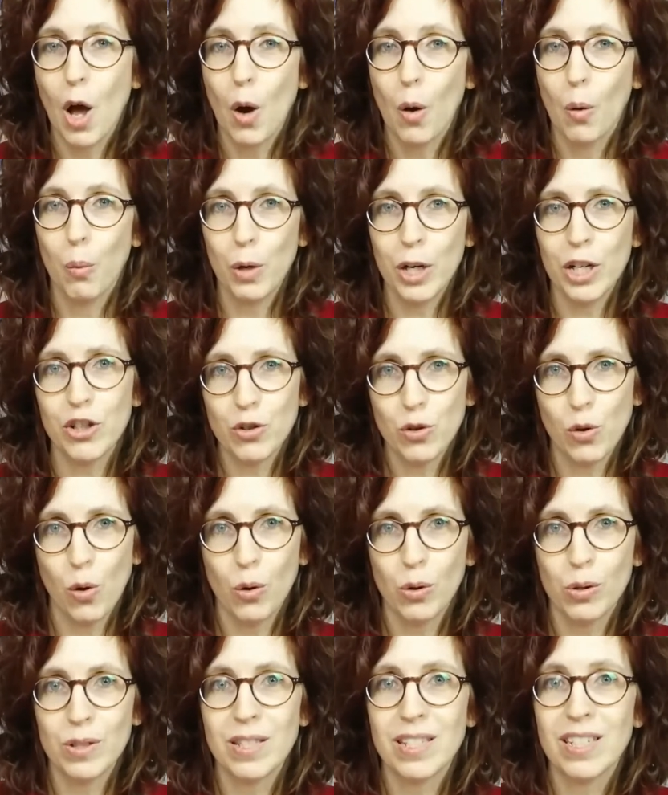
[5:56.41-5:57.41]
which
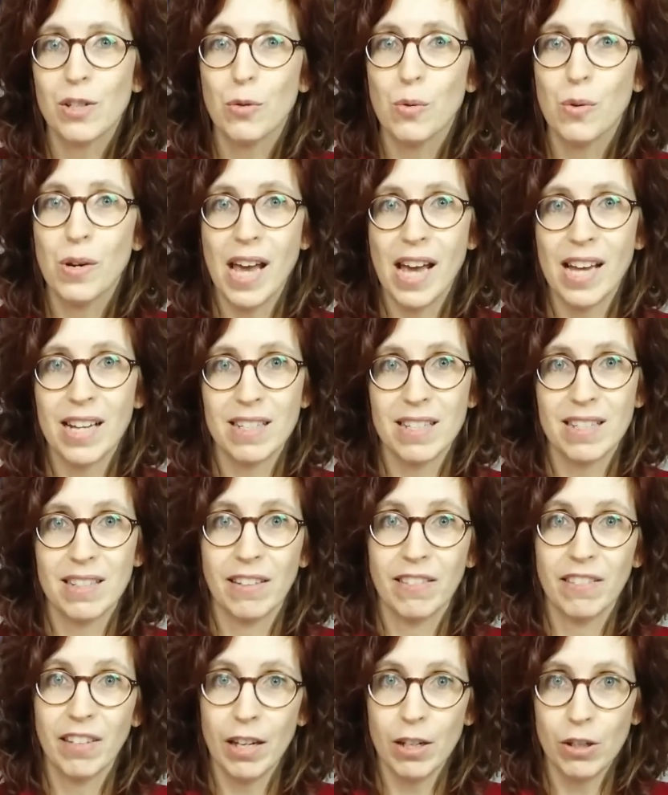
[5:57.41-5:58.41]
chords creates the
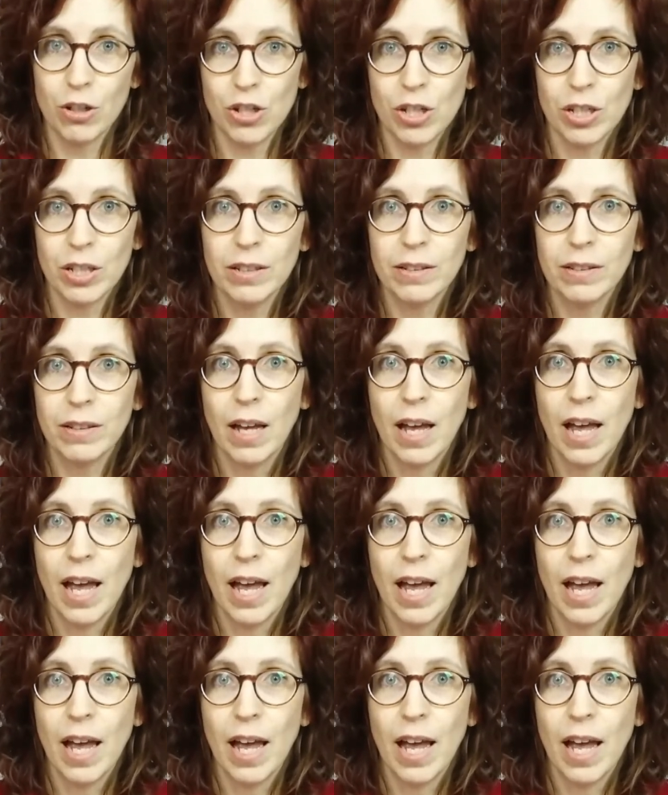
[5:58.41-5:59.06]
tension